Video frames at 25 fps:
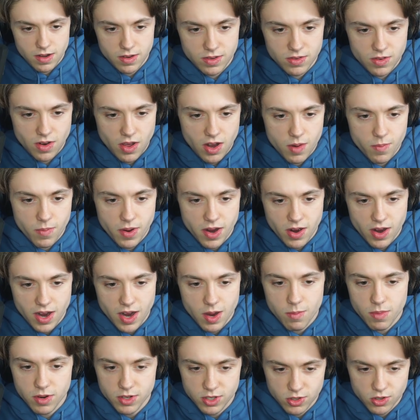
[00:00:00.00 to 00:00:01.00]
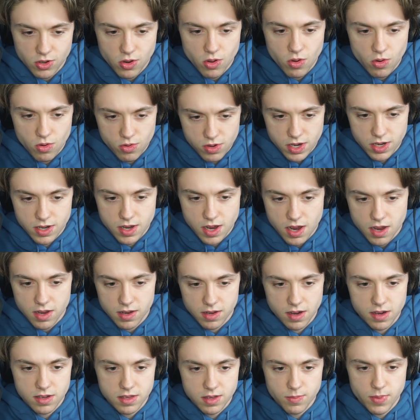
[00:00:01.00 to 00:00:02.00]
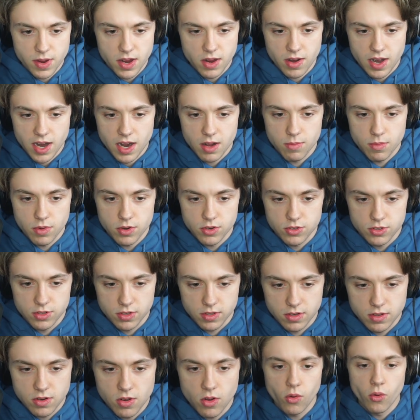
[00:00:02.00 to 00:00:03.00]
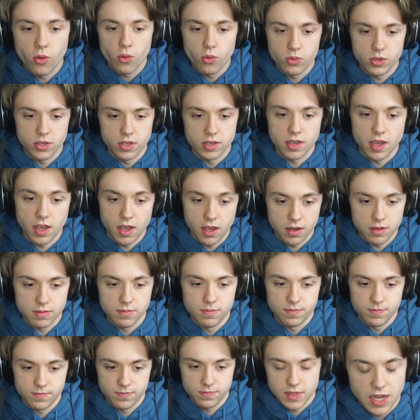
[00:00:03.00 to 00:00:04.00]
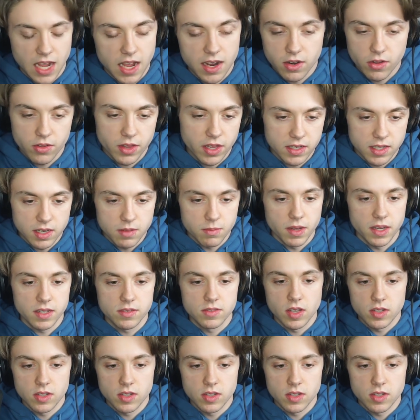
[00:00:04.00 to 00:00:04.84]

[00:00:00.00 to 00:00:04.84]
It's not about how much coal you got. It's about how much coal you got. I know that didn't make